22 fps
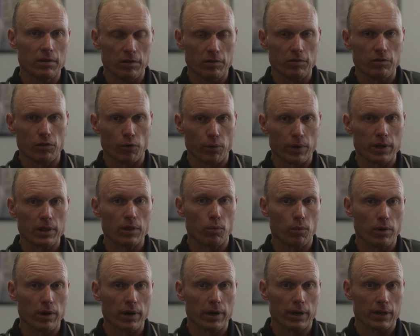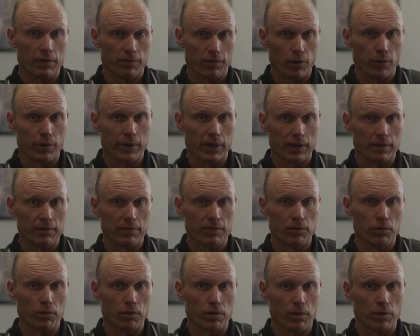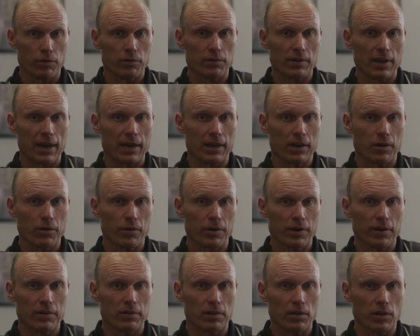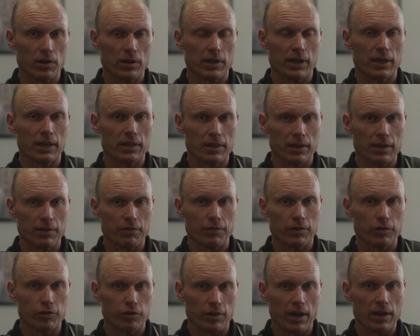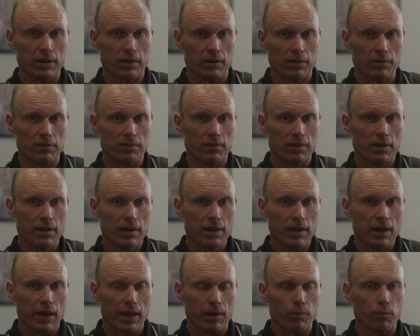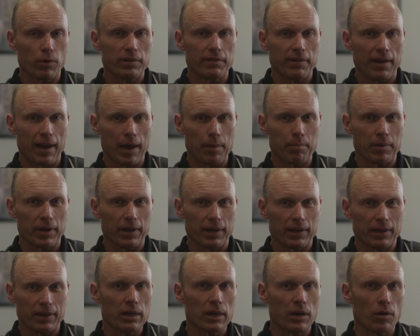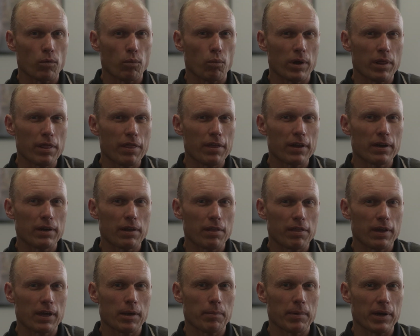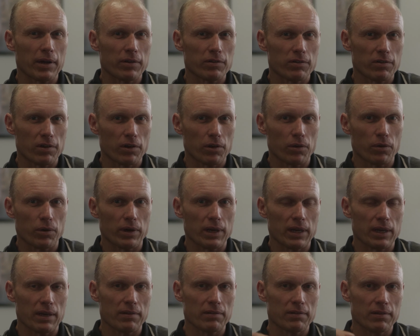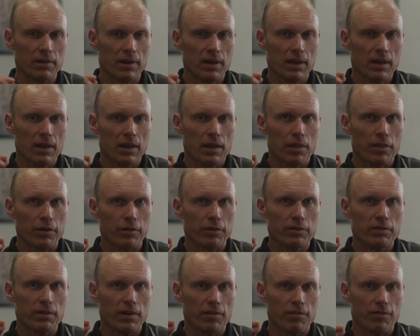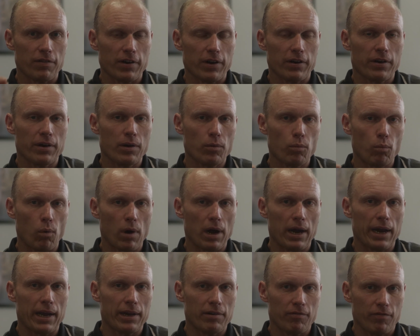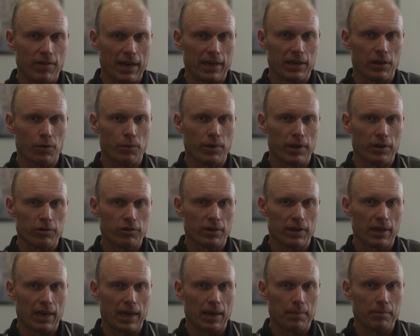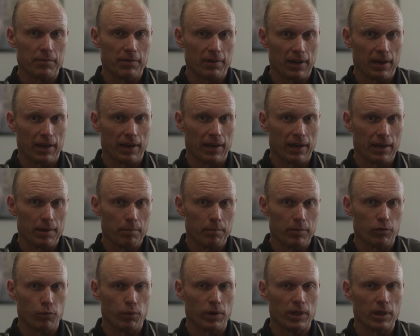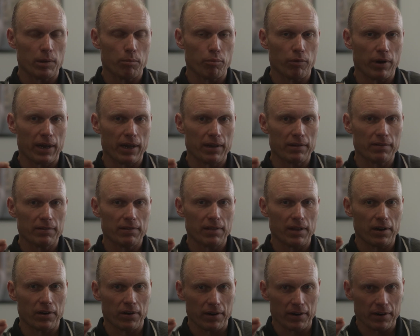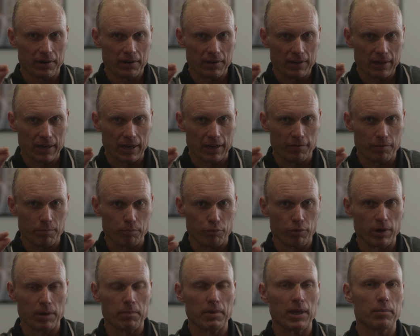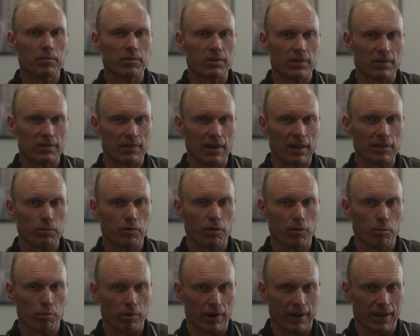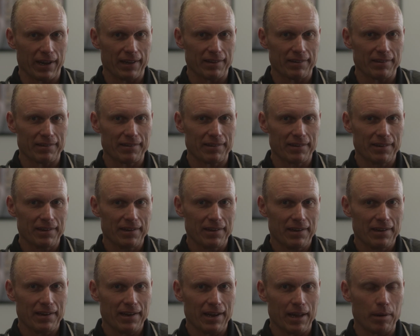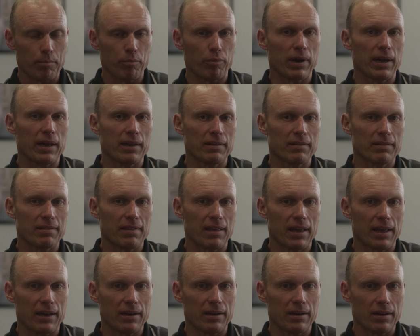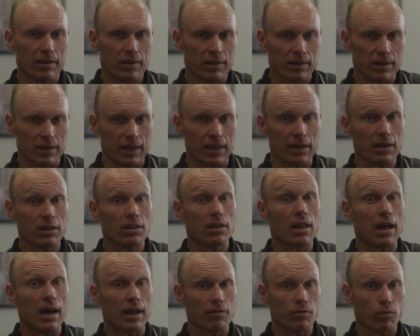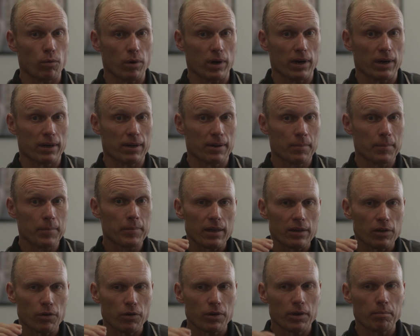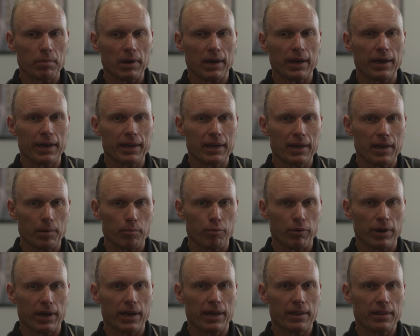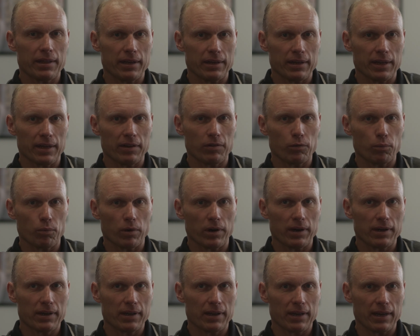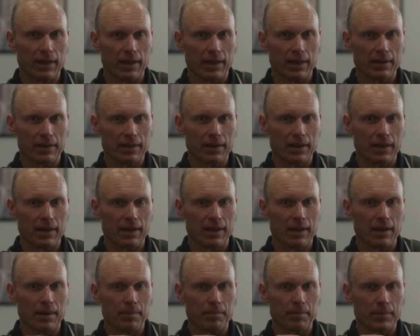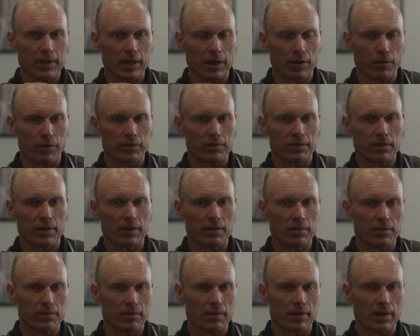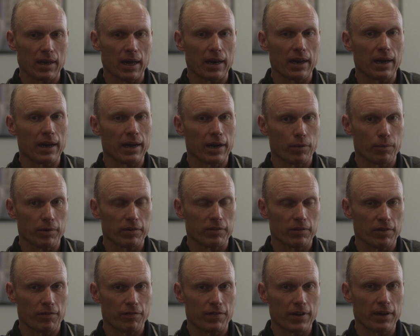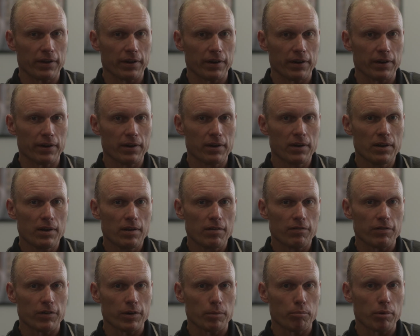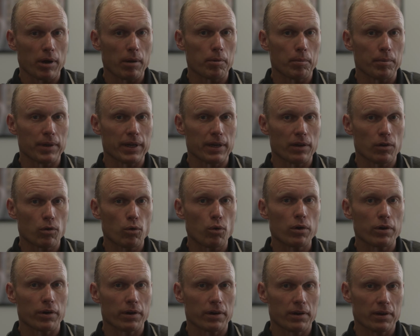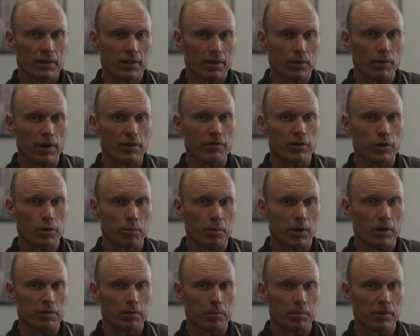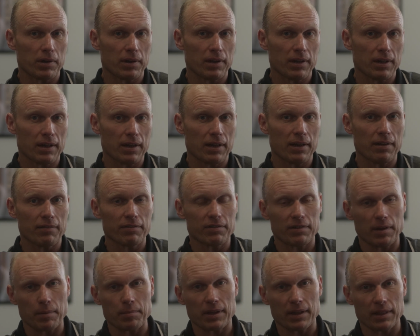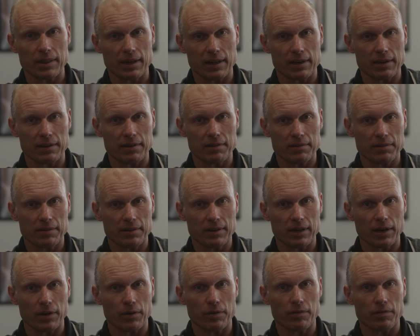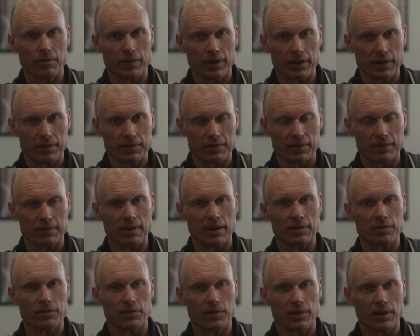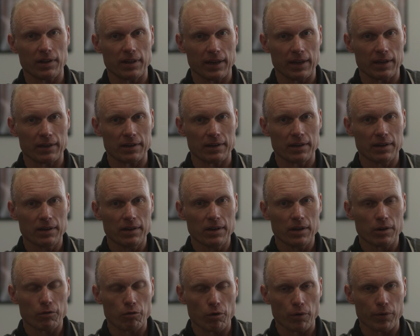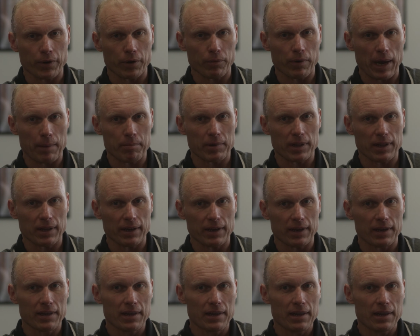doing the work of going into those categories and looking at the different channels and what's happening. One thing to think about too is there is a very wide valuation gap today between the brands that are kind of premium successful brands and brands that need a lot of work. You can buy a brand that needs work and is got a higher risk of failure for probably a quarter the revenue multiple of something that is very successful and growing rapidly.